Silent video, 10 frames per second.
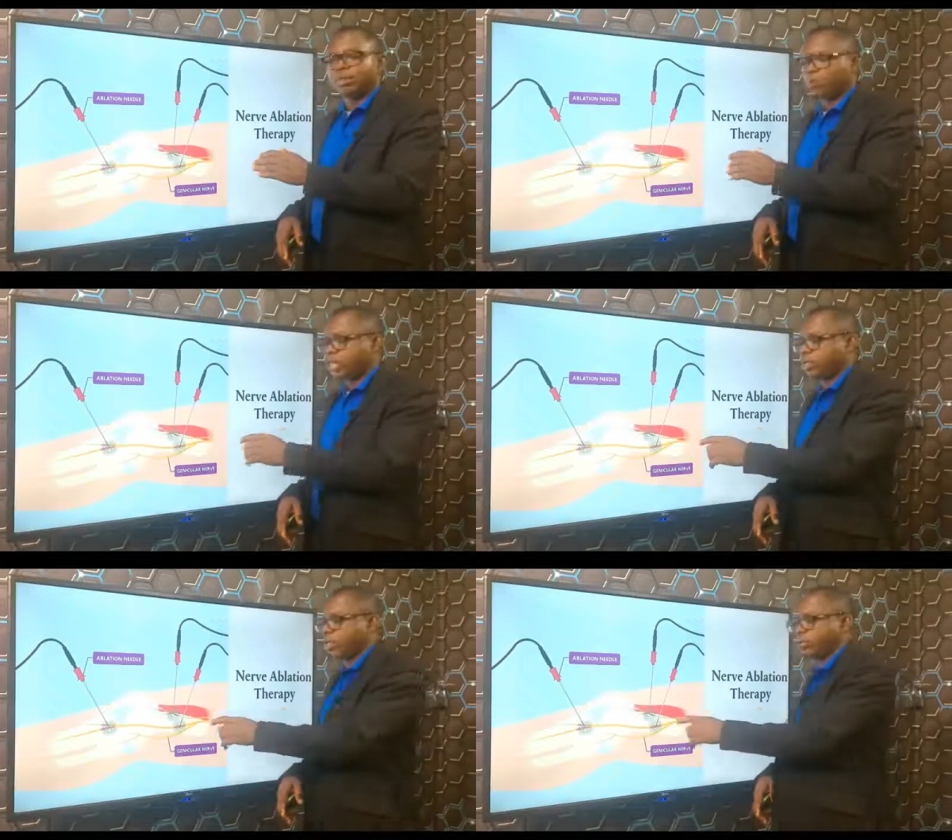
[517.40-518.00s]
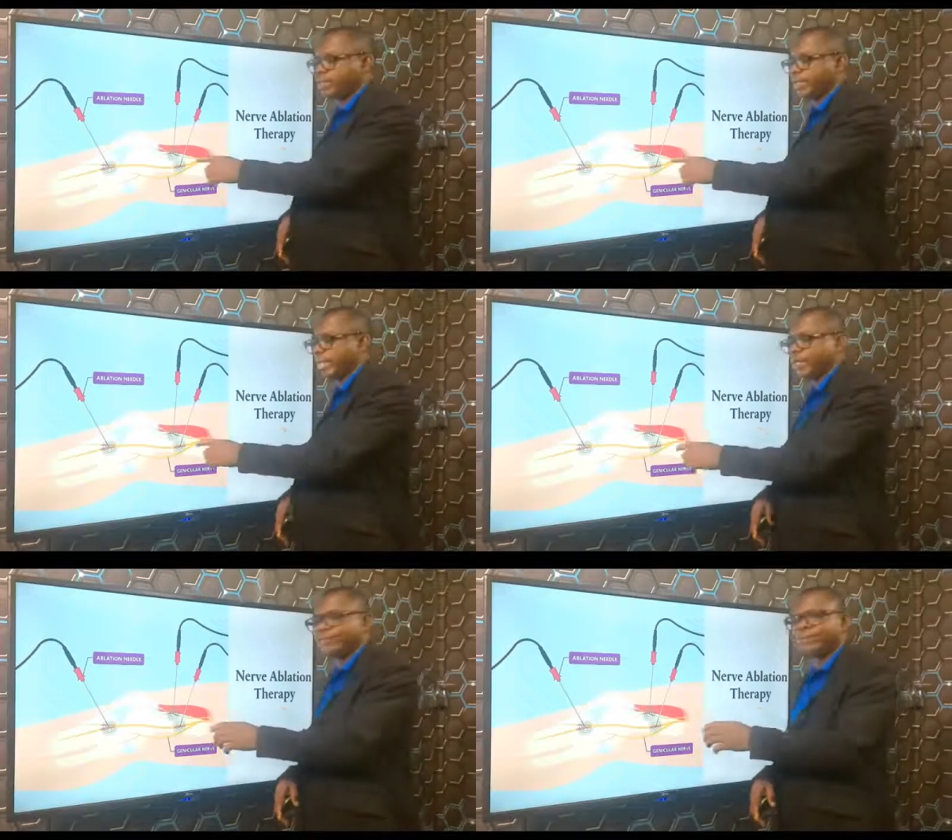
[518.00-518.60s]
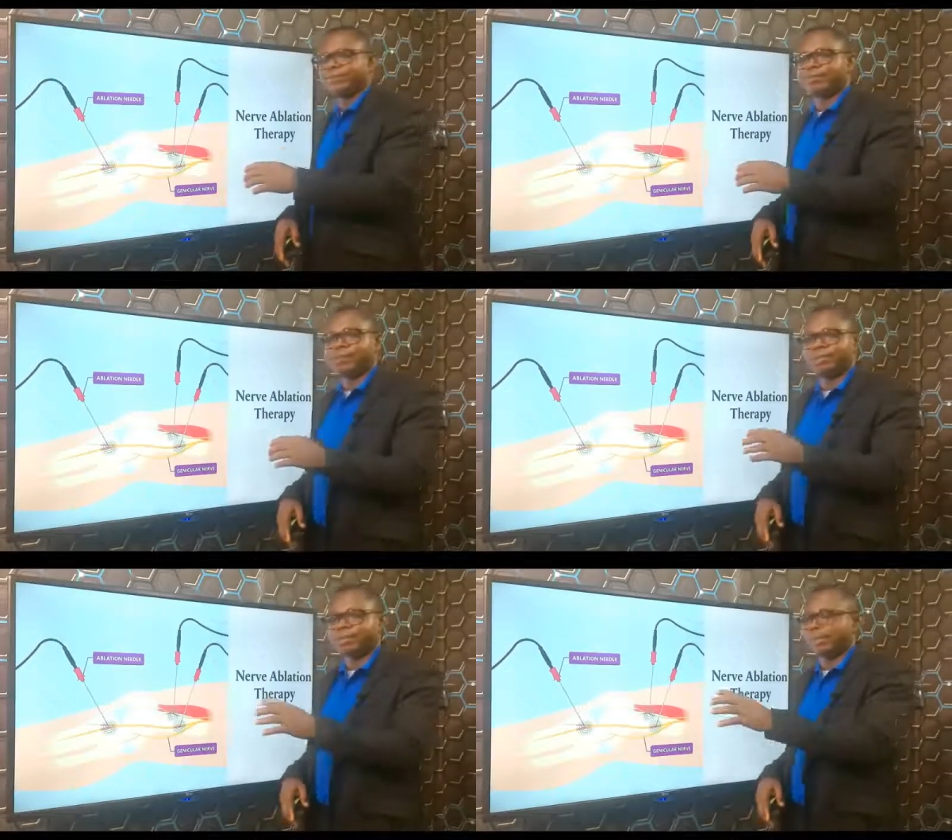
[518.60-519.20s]
When you cut off the nerve,
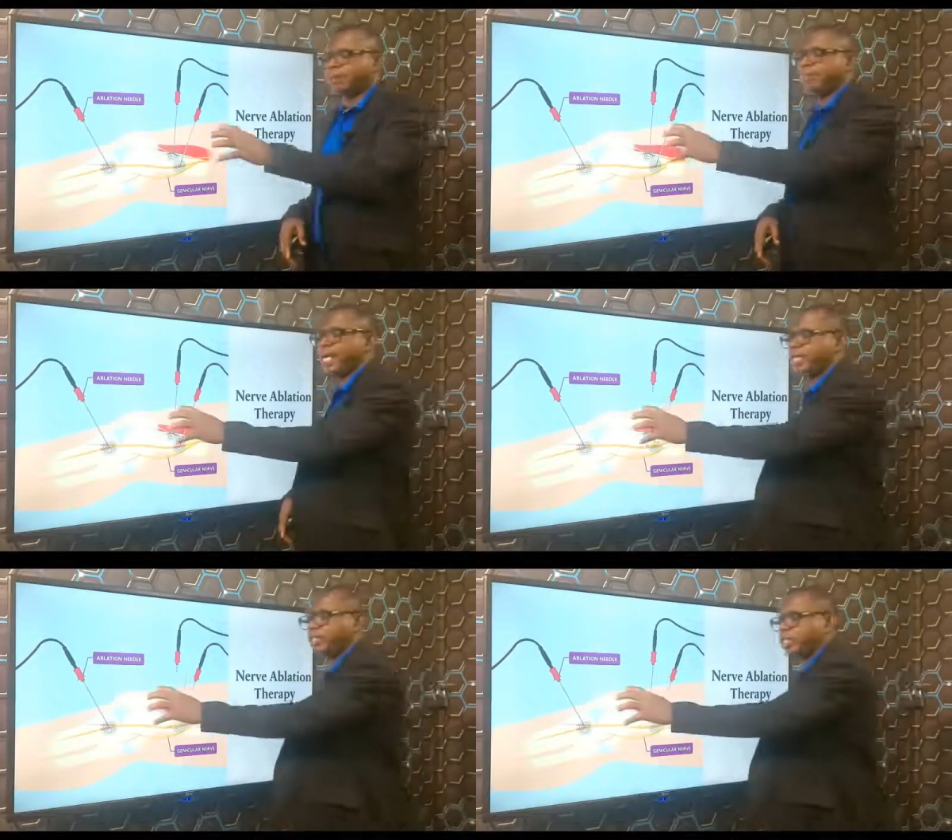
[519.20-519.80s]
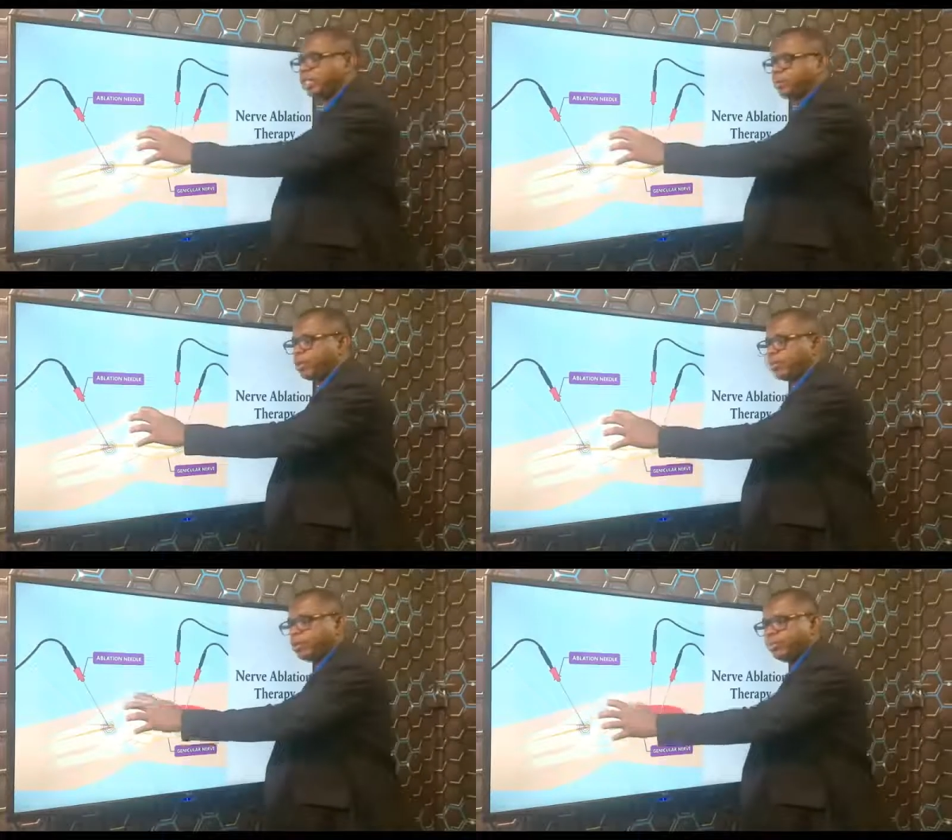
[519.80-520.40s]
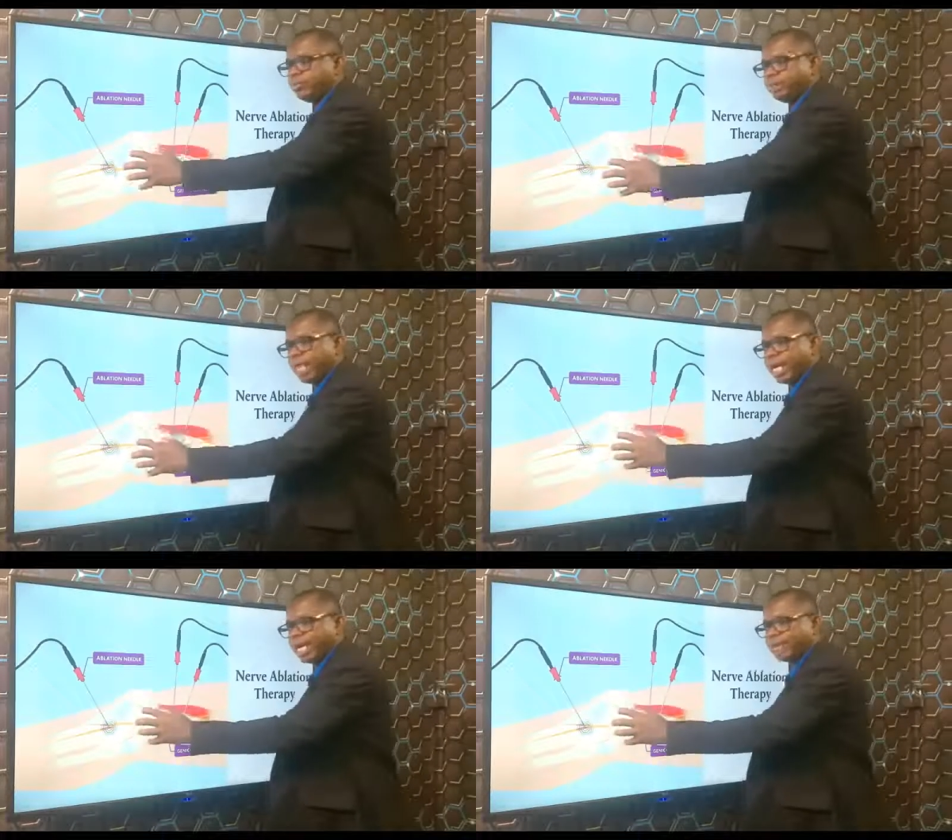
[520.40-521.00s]
the pain or the problem will be
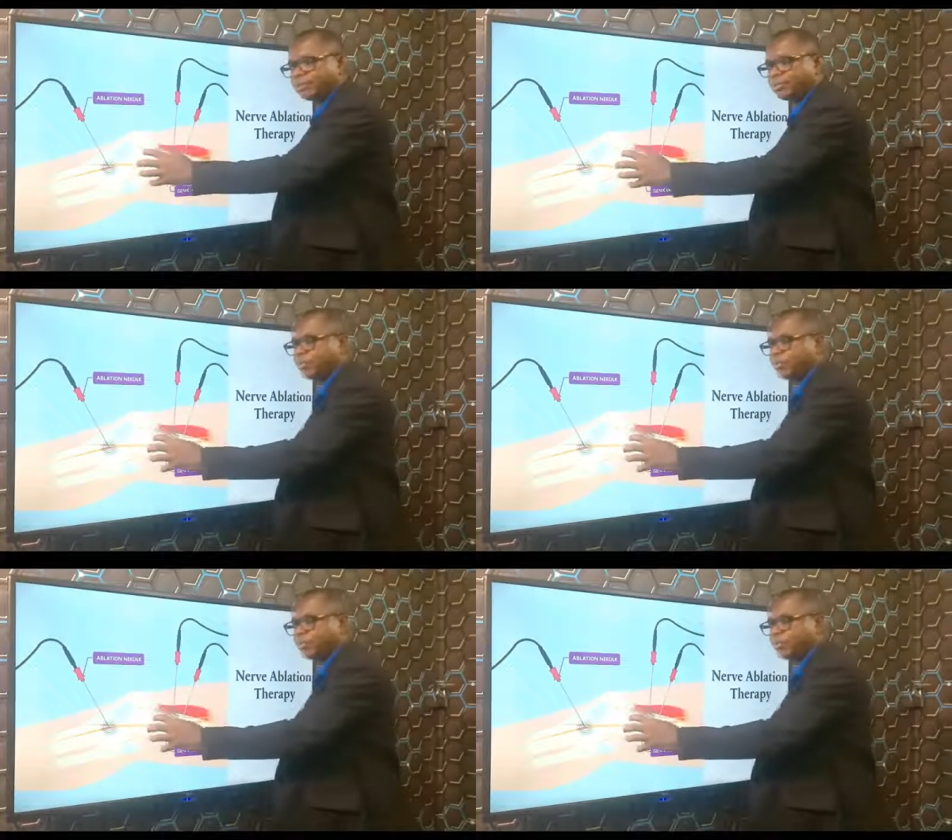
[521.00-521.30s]
there,